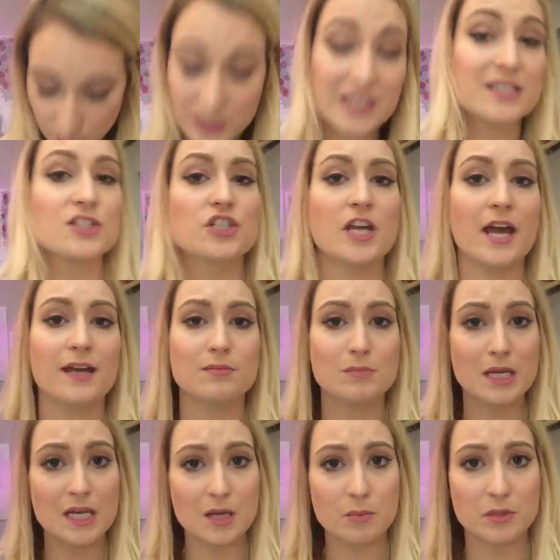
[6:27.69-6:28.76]
we can chat
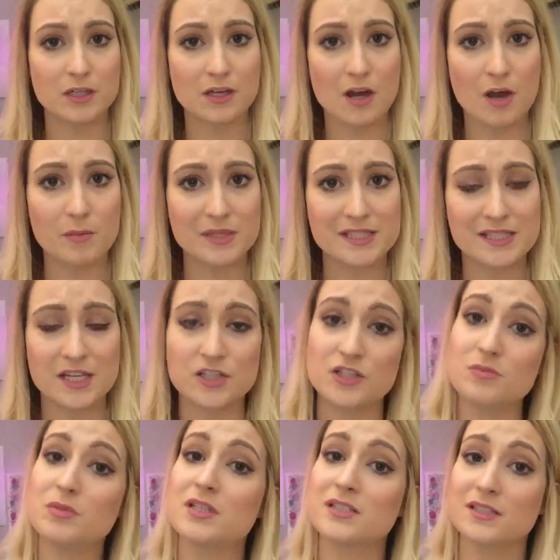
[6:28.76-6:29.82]
makeup in the comment
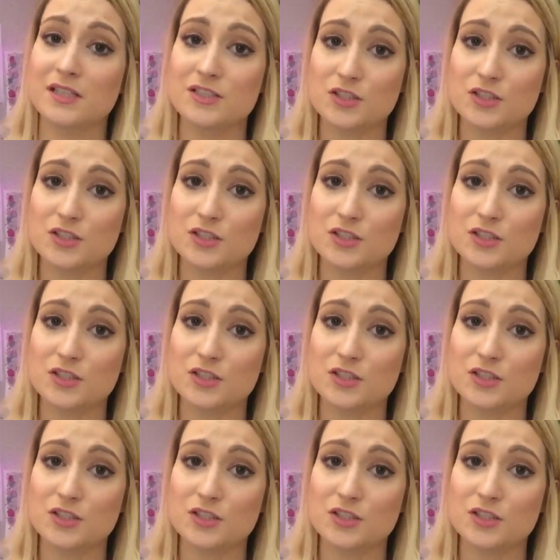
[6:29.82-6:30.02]
section because I